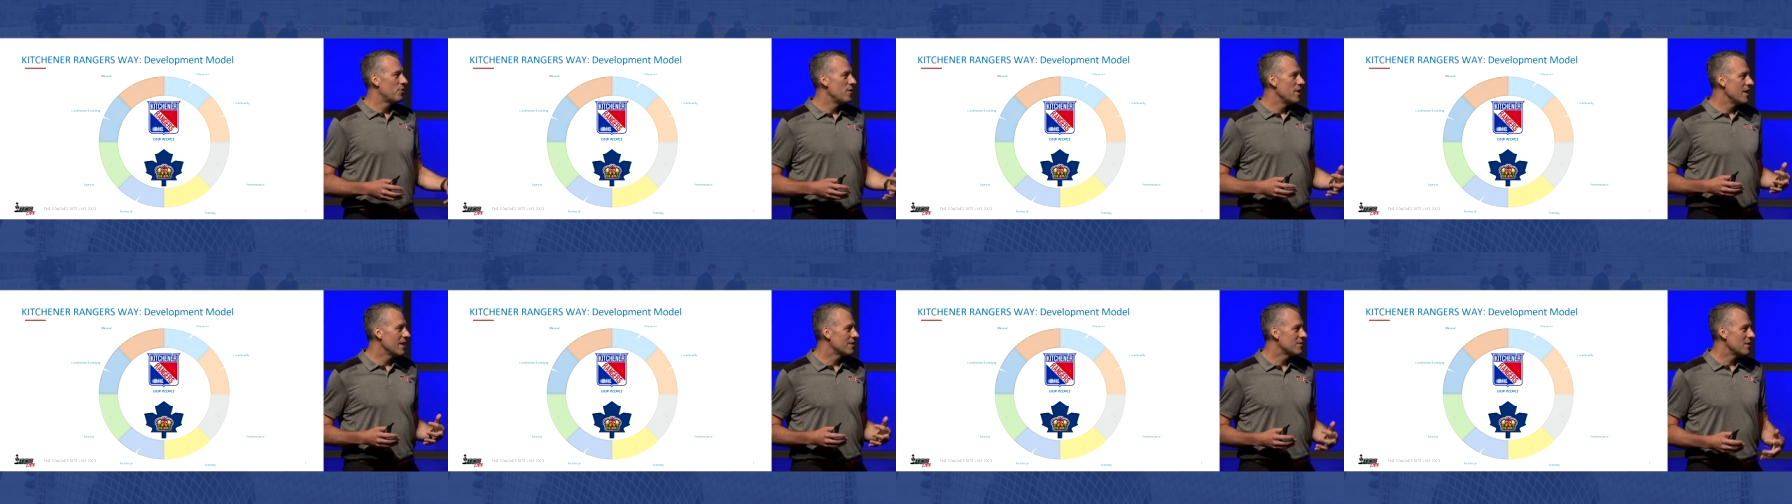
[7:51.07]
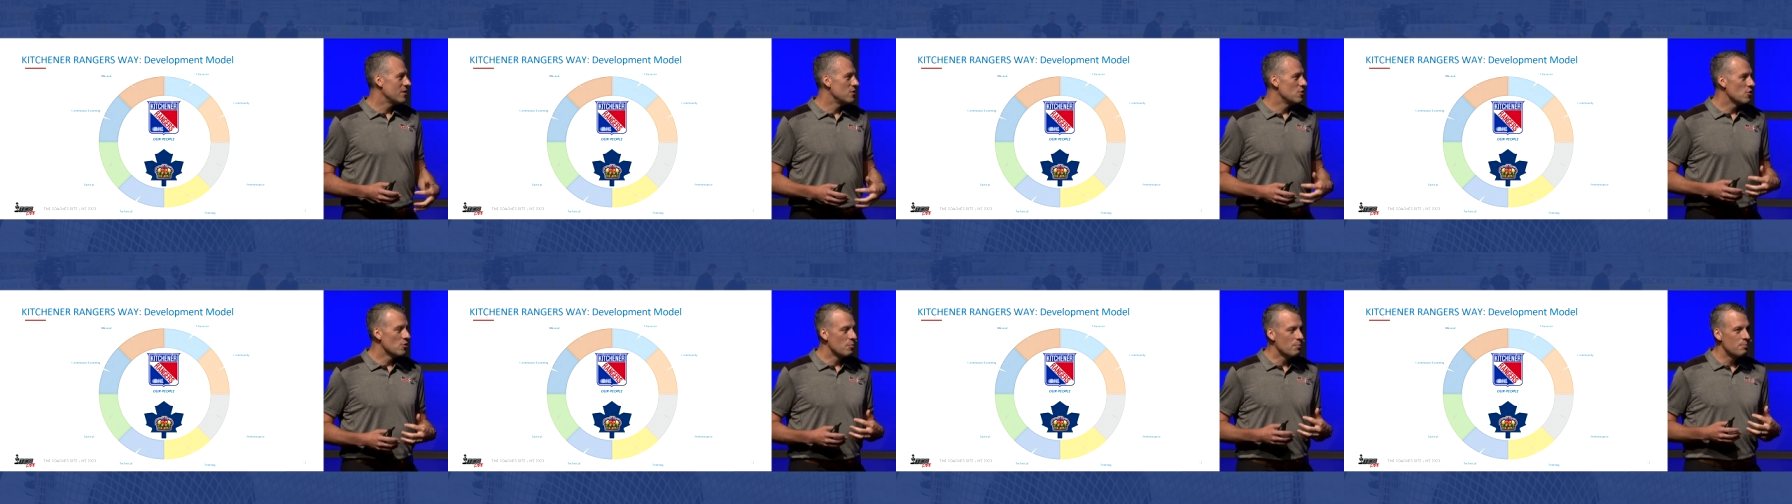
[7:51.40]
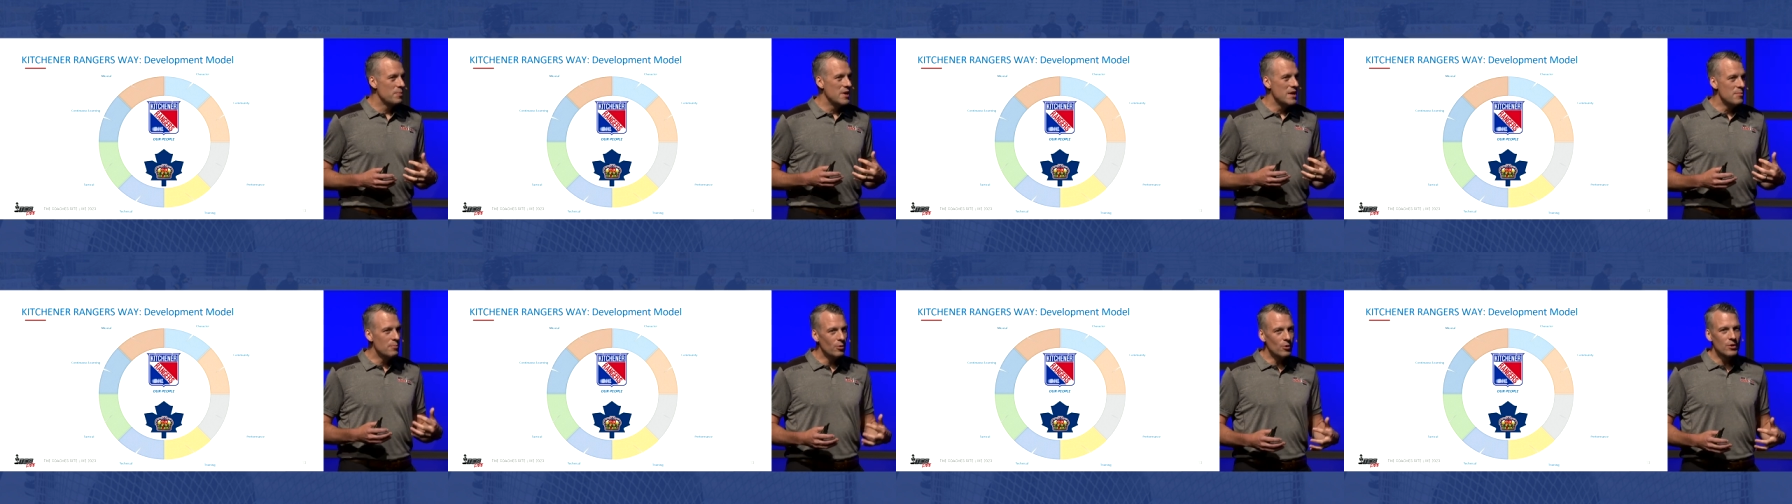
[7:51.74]
think that your
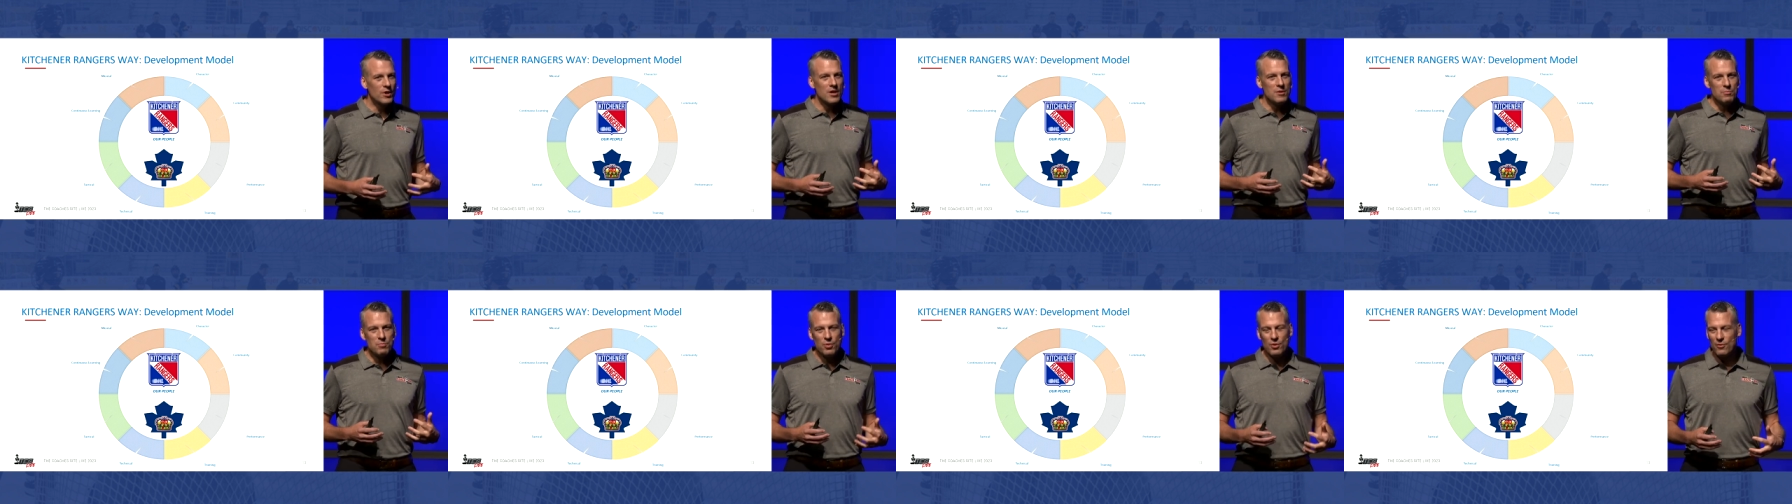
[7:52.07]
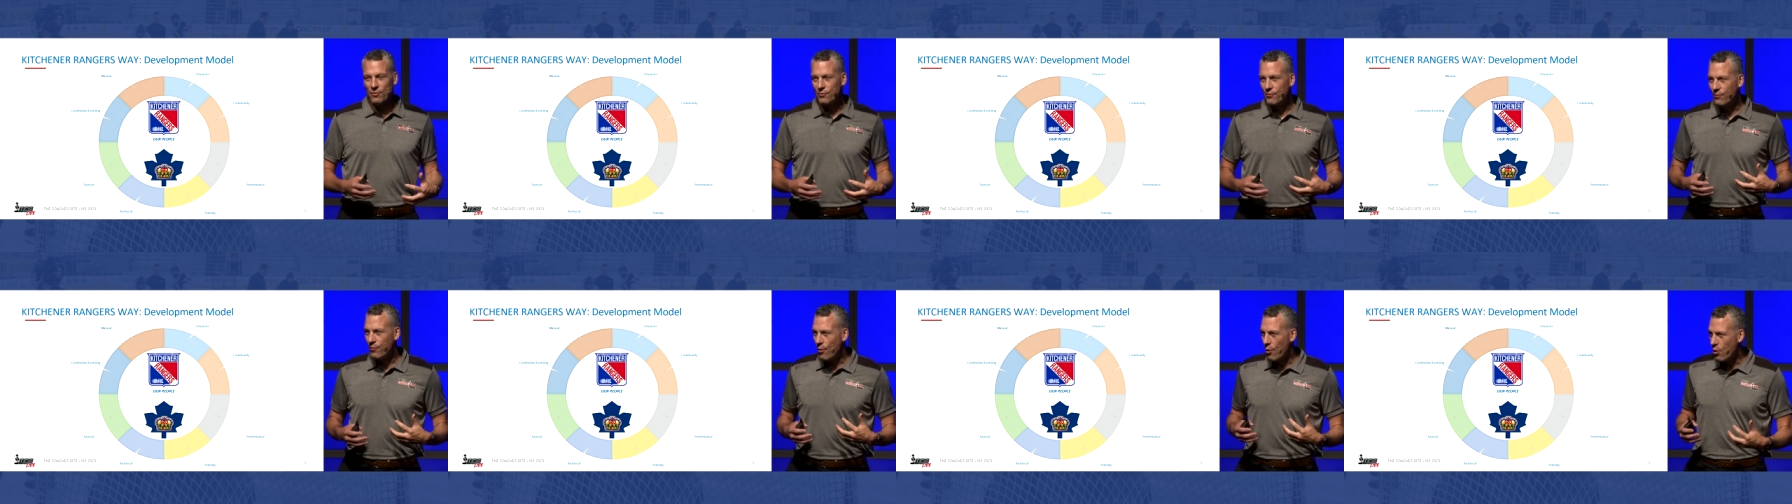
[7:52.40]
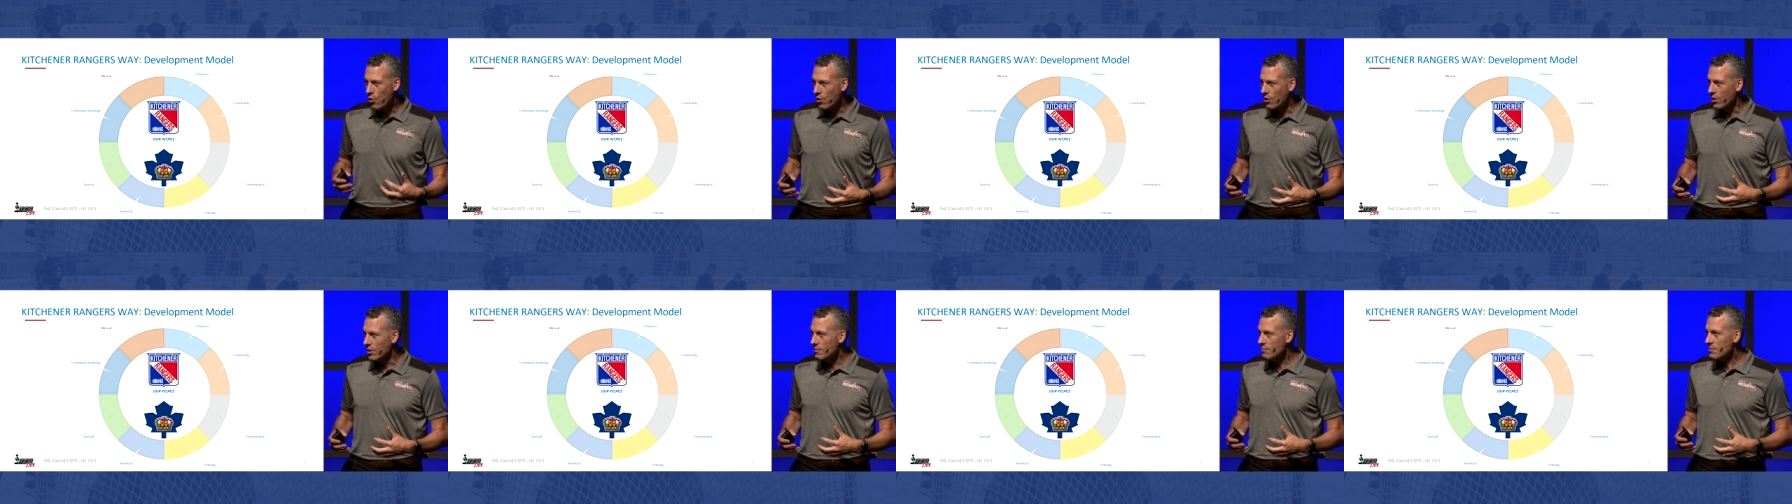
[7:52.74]
people can
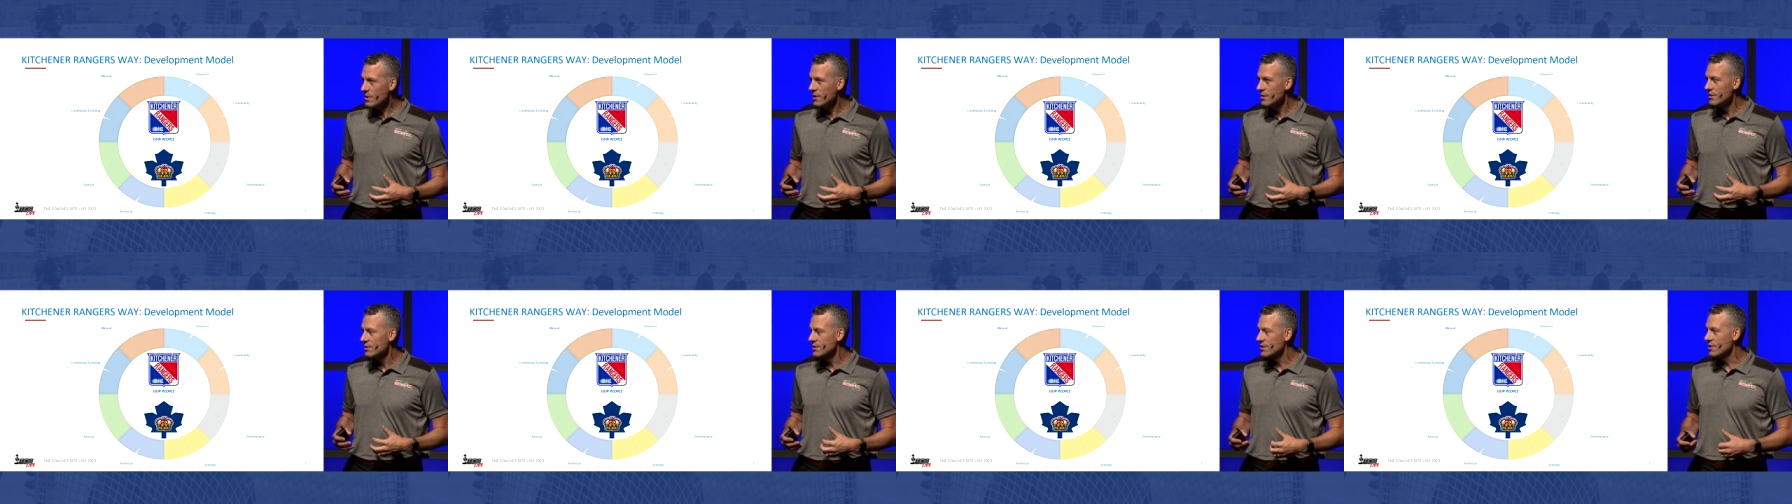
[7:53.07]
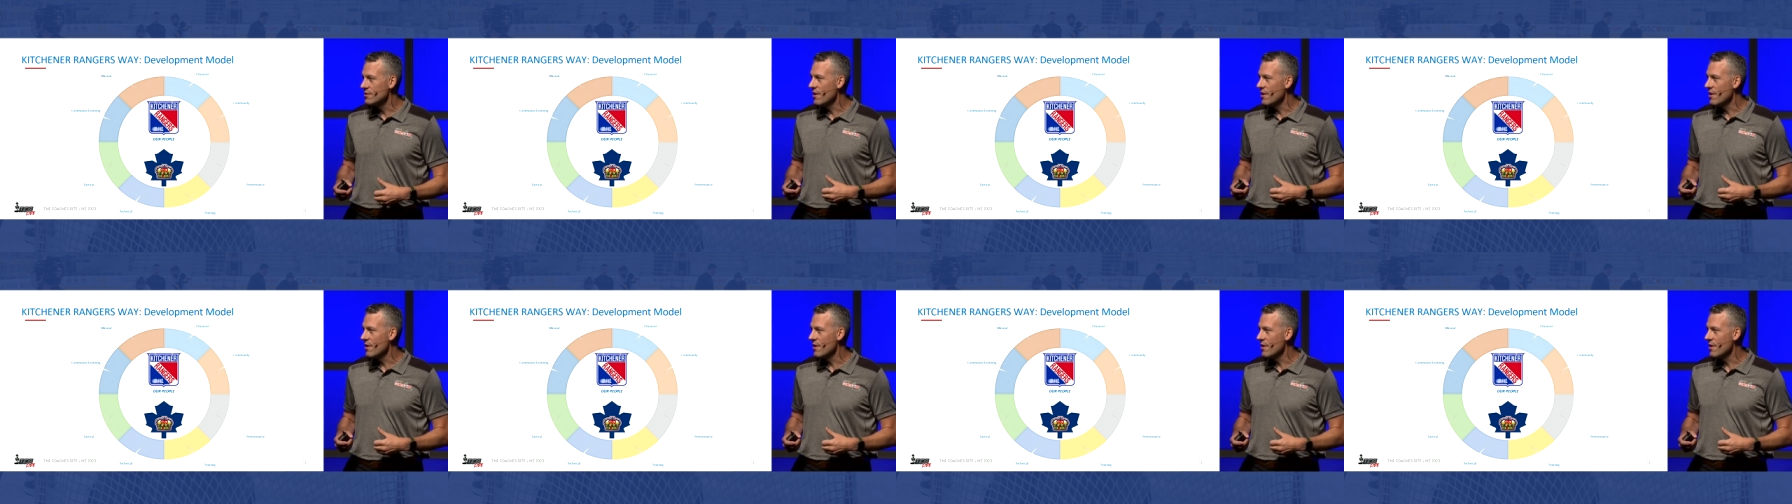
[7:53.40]
perform